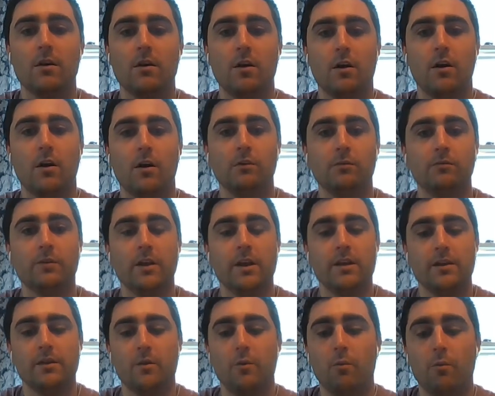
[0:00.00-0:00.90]
All
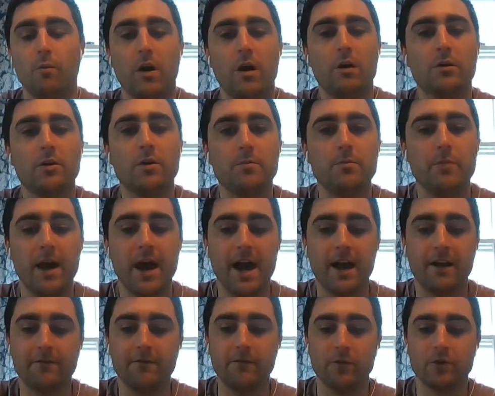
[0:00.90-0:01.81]
right, welcome
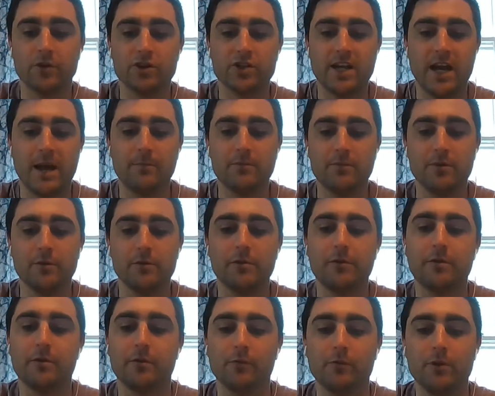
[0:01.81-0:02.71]
back for chapter
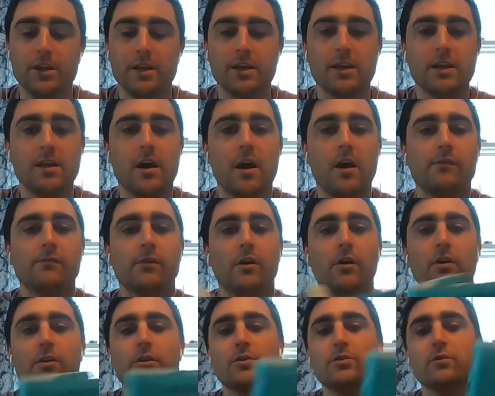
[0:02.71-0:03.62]
3 of
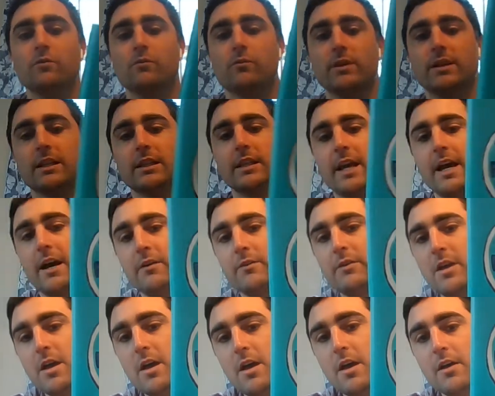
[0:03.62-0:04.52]
our new read aloud,
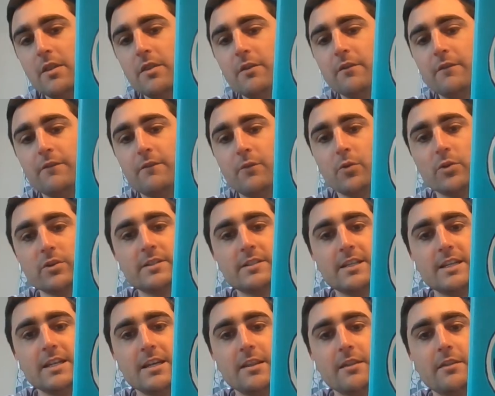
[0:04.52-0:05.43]
The
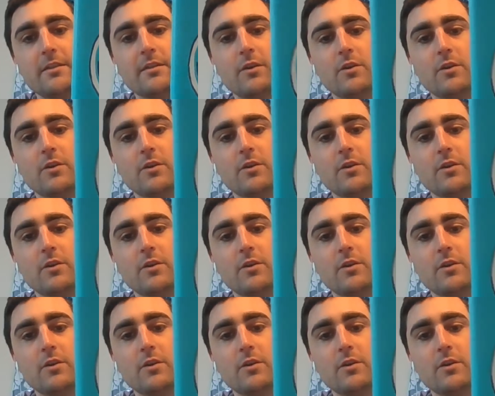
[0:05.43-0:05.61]
14th